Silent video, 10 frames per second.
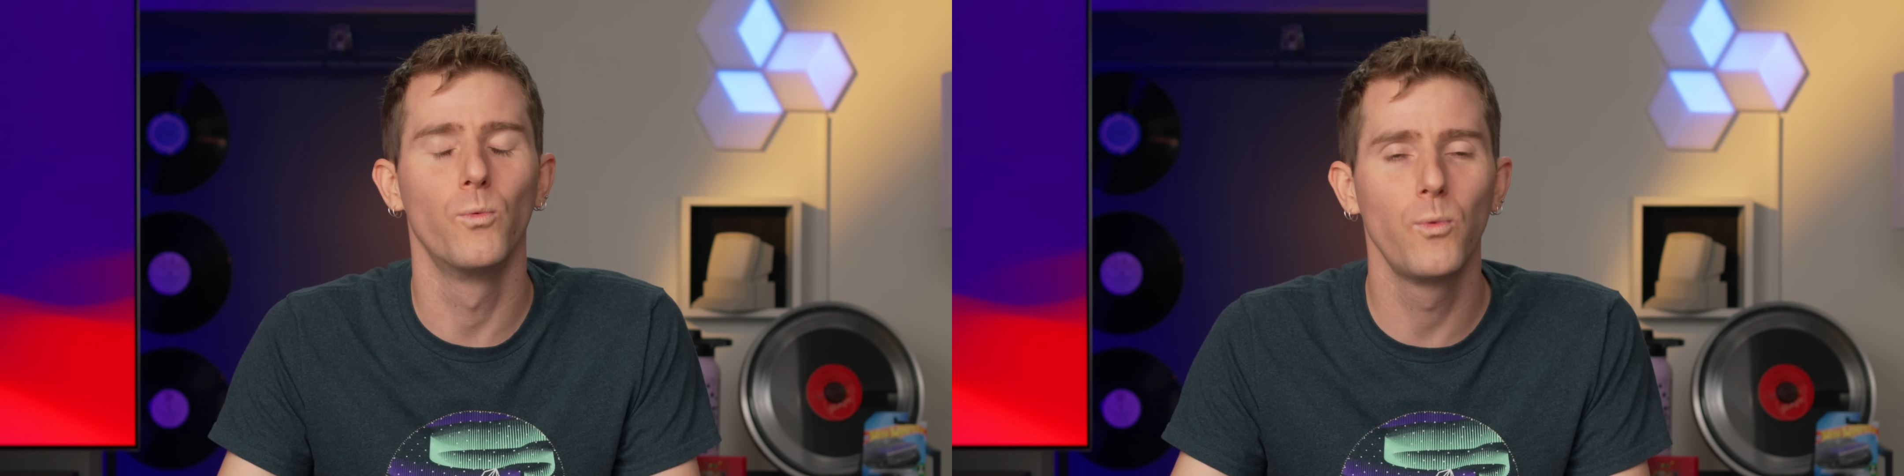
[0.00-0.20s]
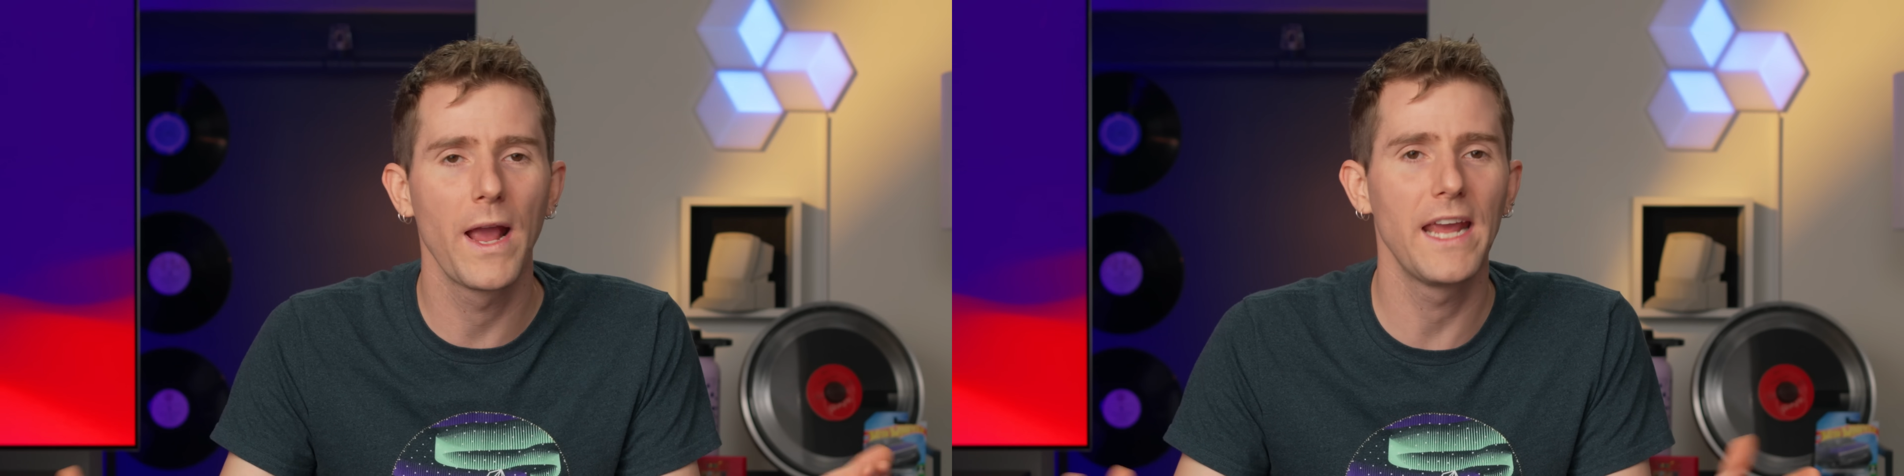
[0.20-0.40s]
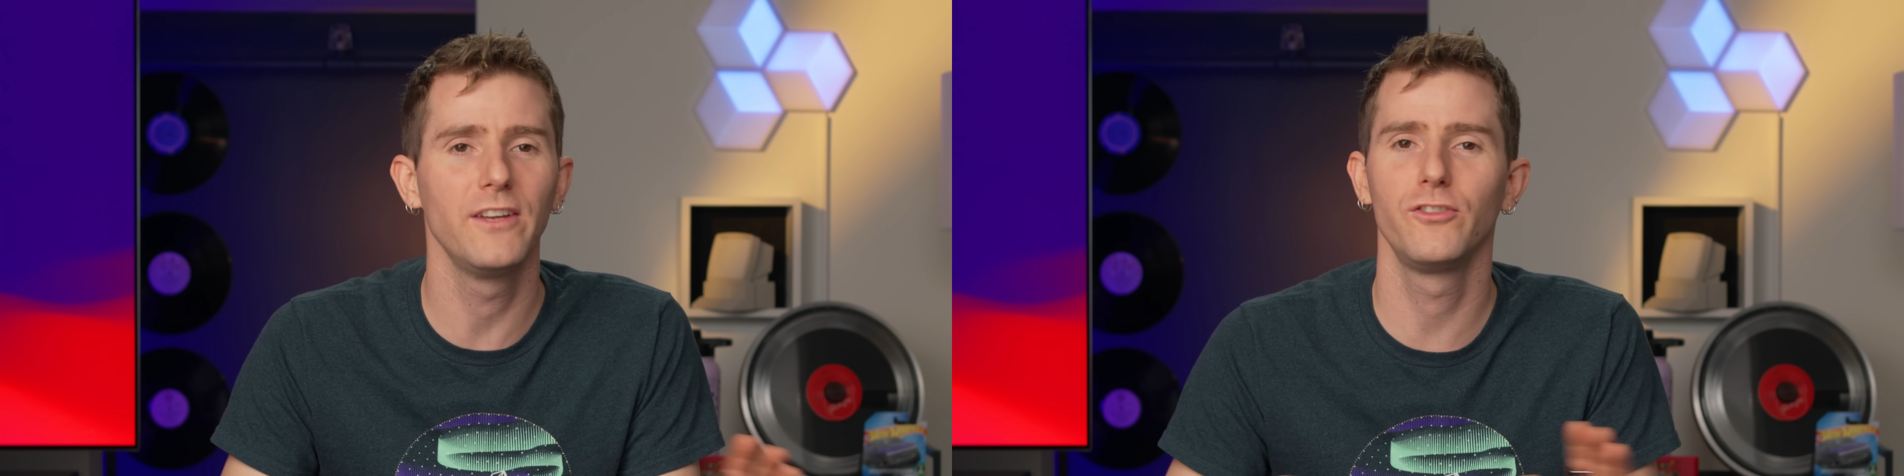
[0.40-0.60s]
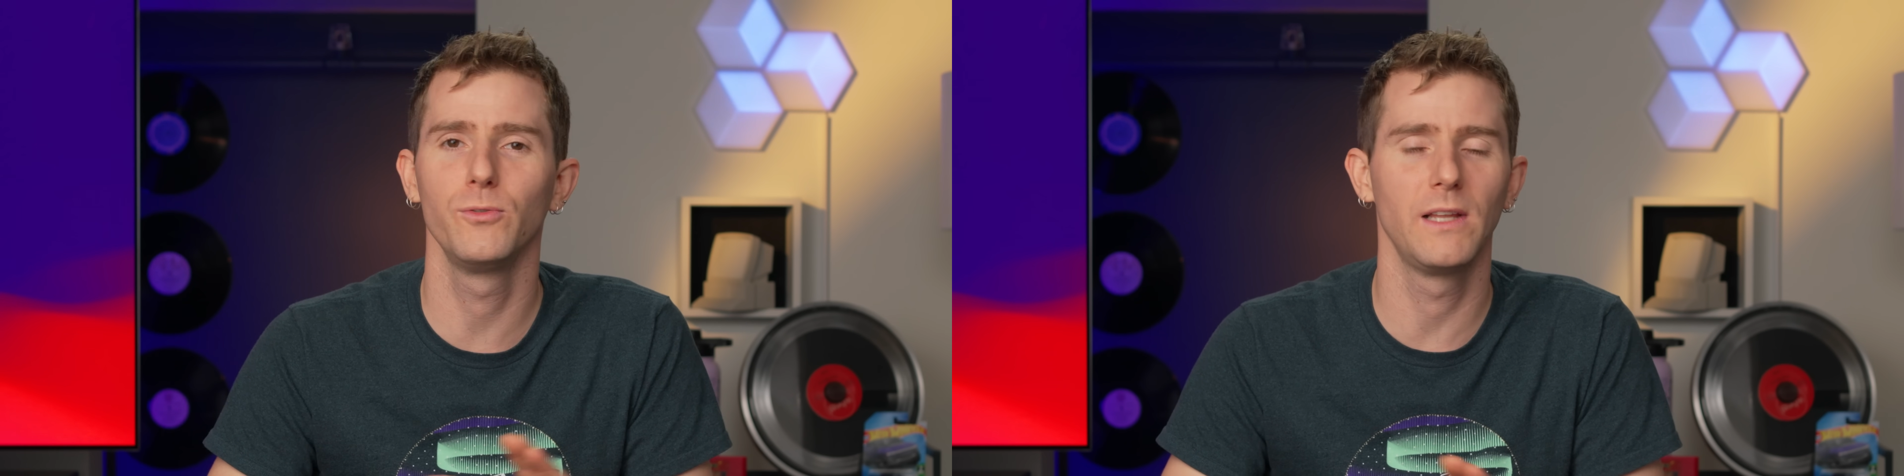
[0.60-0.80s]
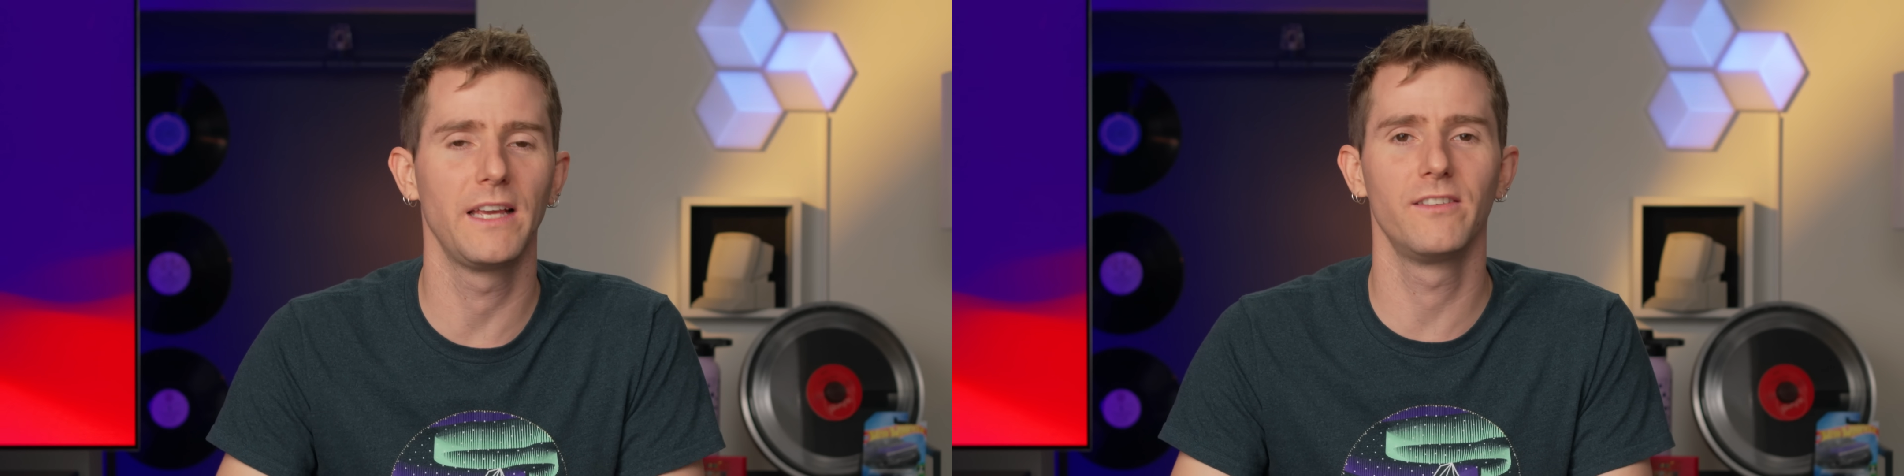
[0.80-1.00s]
way
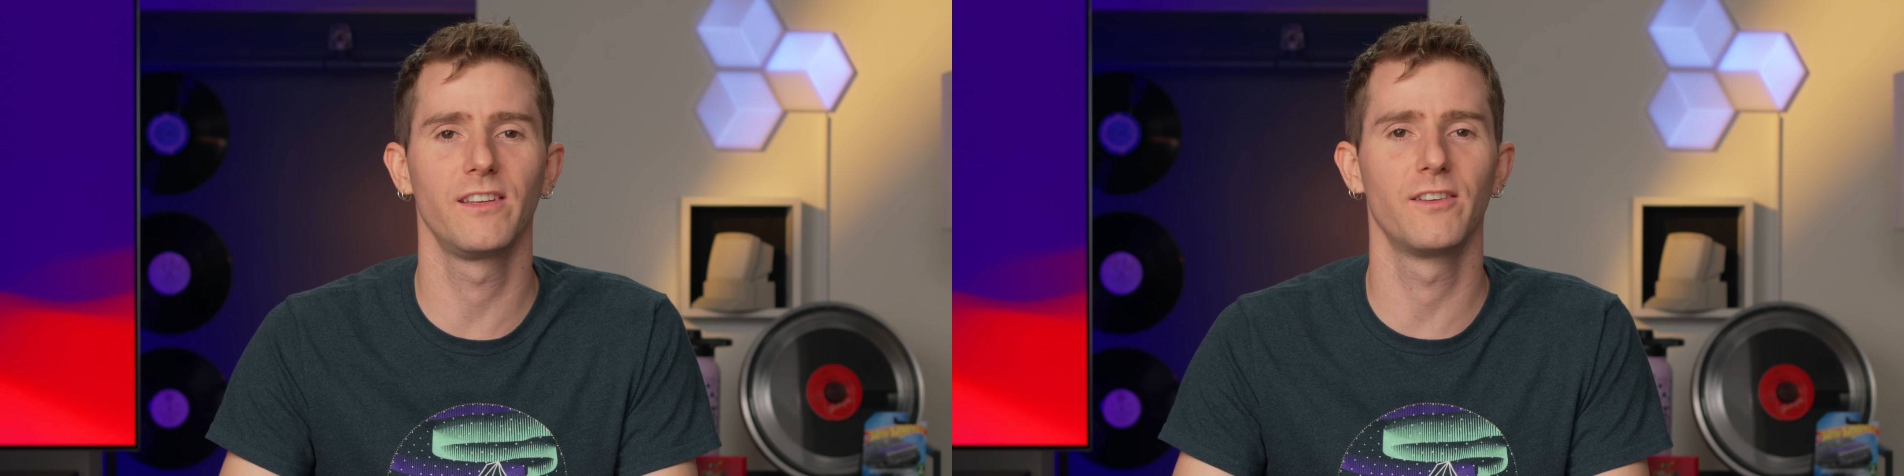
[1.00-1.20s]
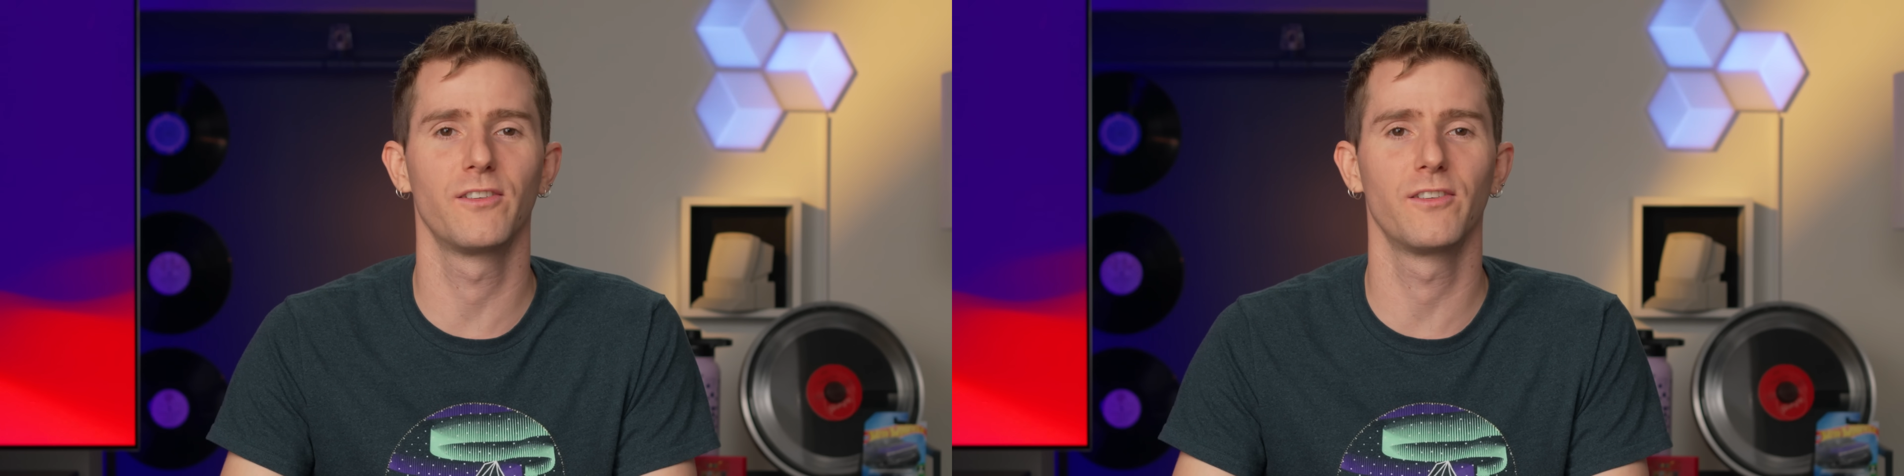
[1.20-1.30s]
too lazy and